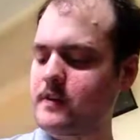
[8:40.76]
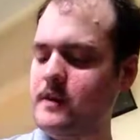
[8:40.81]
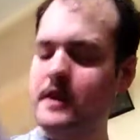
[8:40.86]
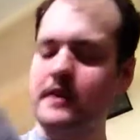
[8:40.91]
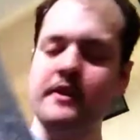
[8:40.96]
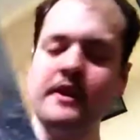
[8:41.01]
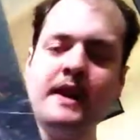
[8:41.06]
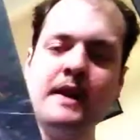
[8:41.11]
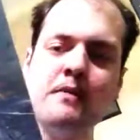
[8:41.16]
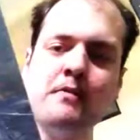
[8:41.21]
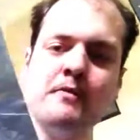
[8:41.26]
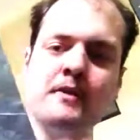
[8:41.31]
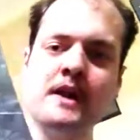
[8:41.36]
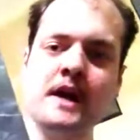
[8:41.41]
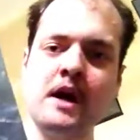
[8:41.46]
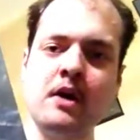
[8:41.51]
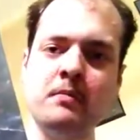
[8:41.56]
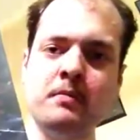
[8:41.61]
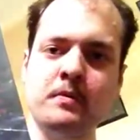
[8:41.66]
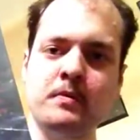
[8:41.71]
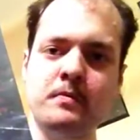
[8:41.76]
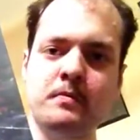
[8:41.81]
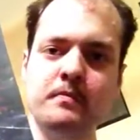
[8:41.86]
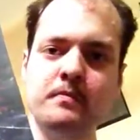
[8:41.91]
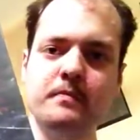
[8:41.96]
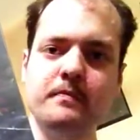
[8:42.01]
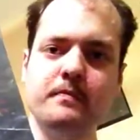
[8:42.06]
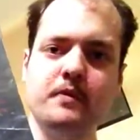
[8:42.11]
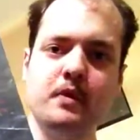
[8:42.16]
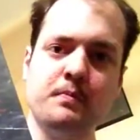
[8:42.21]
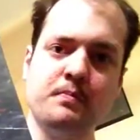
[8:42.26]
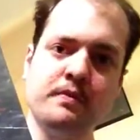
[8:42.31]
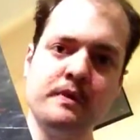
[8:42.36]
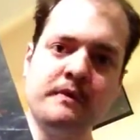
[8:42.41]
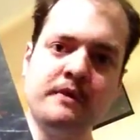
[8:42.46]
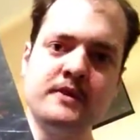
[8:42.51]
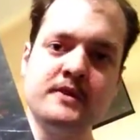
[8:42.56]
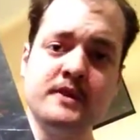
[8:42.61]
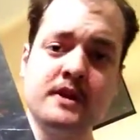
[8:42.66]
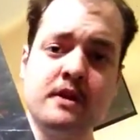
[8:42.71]
uh, the name of an album, their
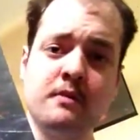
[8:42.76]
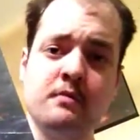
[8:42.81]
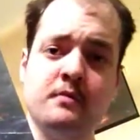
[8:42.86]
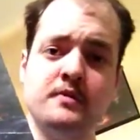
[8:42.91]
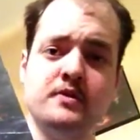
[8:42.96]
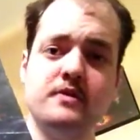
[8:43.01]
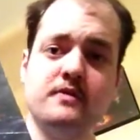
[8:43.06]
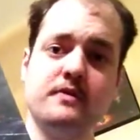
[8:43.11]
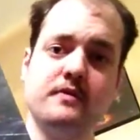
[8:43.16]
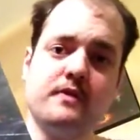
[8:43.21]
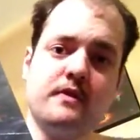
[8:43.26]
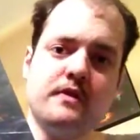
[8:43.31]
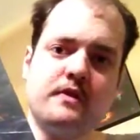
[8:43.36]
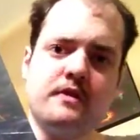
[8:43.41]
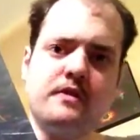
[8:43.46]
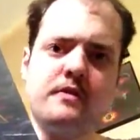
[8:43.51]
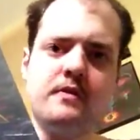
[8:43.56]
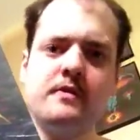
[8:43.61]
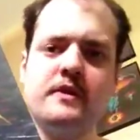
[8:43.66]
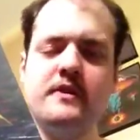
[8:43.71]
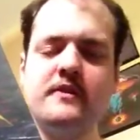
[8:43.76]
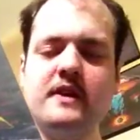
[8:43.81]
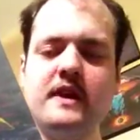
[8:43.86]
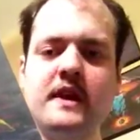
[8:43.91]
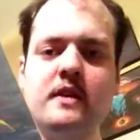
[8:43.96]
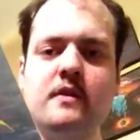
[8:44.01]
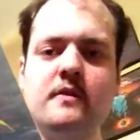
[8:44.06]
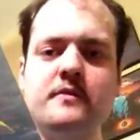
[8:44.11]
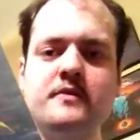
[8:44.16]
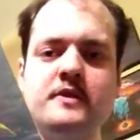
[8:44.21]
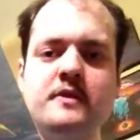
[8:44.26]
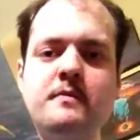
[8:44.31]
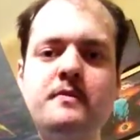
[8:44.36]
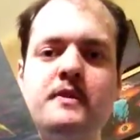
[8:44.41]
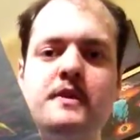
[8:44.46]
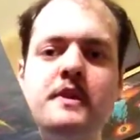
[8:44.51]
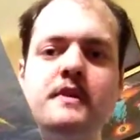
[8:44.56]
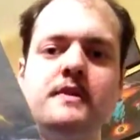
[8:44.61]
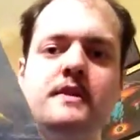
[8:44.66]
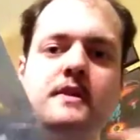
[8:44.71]
previous albums, you know, the title of
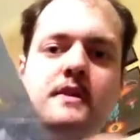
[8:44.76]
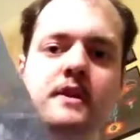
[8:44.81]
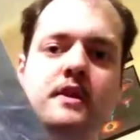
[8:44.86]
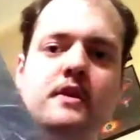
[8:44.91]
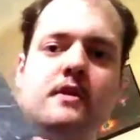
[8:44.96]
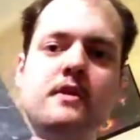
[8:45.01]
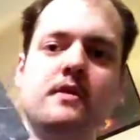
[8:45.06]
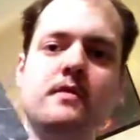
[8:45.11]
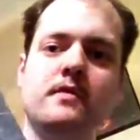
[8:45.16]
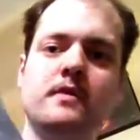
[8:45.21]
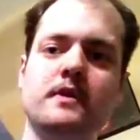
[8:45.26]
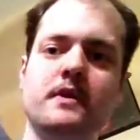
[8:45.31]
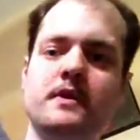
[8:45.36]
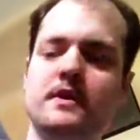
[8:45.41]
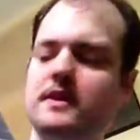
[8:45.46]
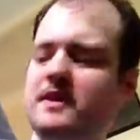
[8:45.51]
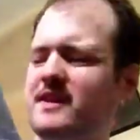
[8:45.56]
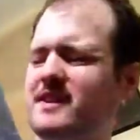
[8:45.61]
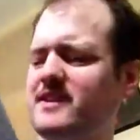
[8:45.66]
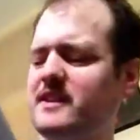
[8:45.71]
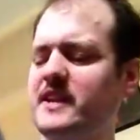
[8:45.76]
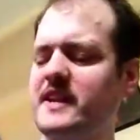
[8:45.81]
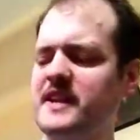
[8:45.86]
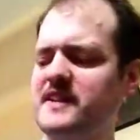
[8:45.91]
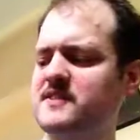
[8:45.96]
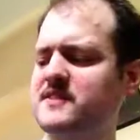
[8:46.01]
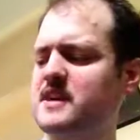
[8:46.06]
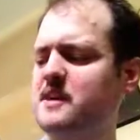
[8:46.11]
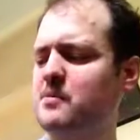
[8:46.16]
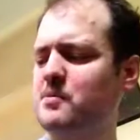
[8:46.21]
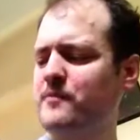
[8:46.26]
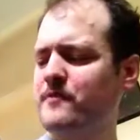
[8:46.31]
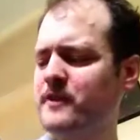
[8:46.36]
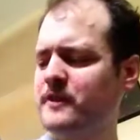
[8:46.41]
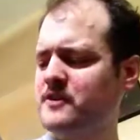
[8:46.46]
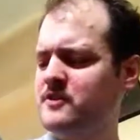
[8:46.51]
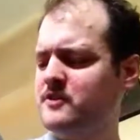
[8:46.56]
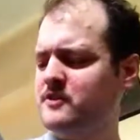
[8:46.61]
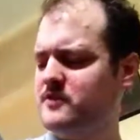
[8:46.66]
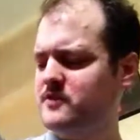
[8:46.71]
something, and then you know, the next album
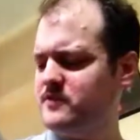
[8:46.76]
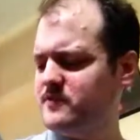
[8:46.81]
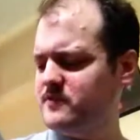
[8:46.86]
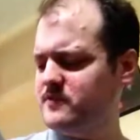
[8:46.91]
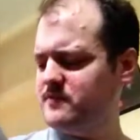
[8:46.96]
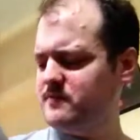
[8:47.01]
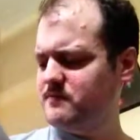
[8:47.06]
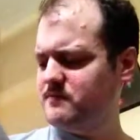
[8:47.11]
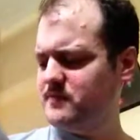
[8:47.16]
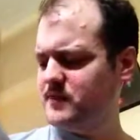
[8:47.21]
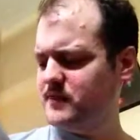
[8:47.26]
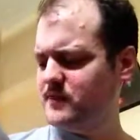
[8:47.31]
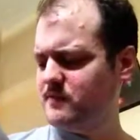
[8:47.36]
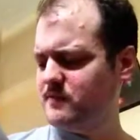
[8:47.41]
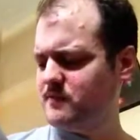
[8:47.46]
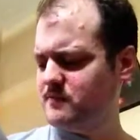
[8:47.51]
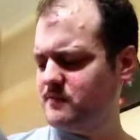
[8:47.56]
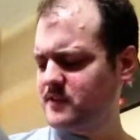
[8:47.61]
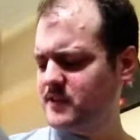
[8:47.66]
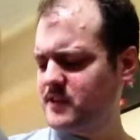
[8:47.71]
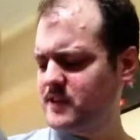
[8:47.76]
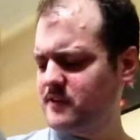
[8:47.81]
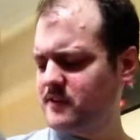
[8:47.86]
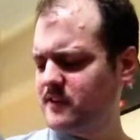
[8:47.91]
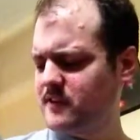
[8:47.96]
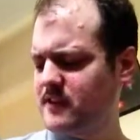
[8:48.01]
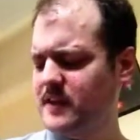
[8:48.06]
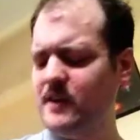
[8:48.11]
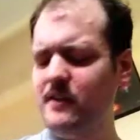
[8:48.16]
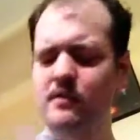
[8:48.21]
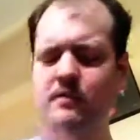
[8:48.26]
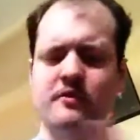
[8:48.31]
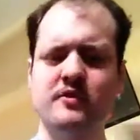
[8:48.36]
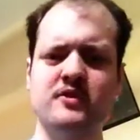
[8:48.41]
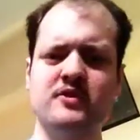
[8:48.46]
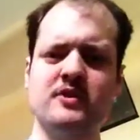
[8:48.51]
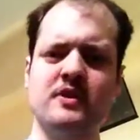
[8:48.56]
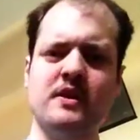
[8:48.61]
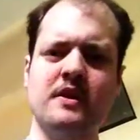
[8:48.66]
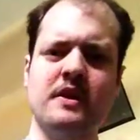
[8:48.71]
features the the, title of a
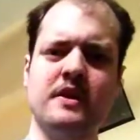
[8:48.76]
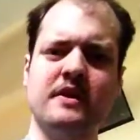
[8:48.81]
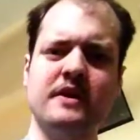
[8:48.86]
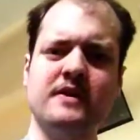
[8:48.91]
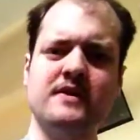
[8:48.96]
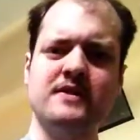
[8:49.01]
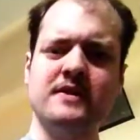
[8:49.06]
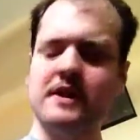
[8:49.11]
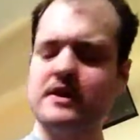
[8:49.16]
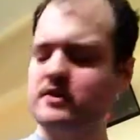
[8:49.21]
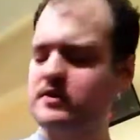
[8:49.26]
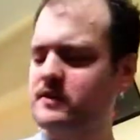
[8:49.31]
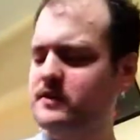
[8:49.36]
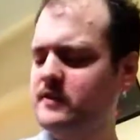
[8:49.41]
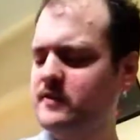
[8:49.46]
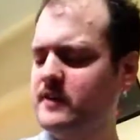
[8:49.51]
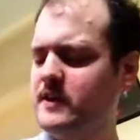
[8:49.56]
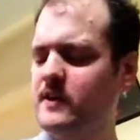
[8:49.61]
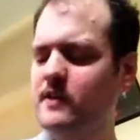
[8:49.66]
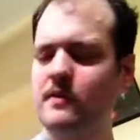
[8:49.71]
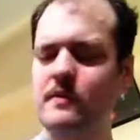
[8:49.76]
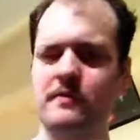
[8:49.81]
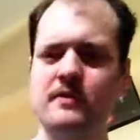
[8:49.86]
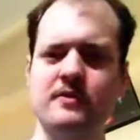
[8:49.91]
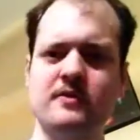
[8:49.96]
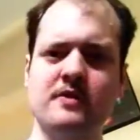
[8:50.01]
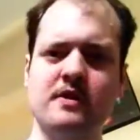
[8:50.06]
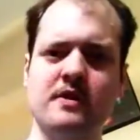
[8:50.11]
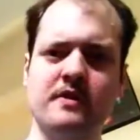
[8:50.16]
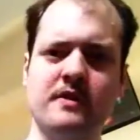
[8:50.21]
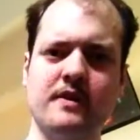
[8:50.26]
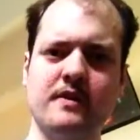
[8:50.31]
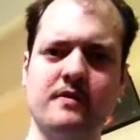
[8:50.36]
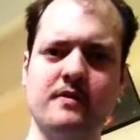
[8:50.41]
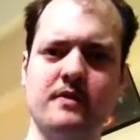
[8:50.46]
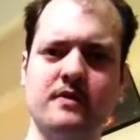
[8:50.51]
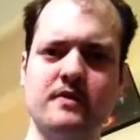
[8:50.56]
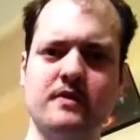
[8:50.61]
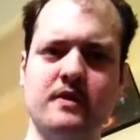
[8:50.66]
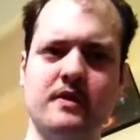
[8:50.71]
song, and it's actually the title of a song that
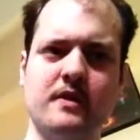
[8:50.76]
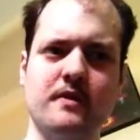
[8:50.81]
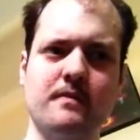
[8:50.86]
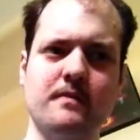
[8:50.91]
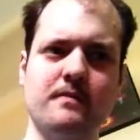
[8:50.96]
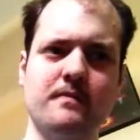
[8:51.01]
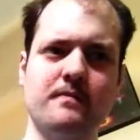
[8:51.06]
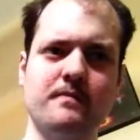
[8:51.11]
was. Uh,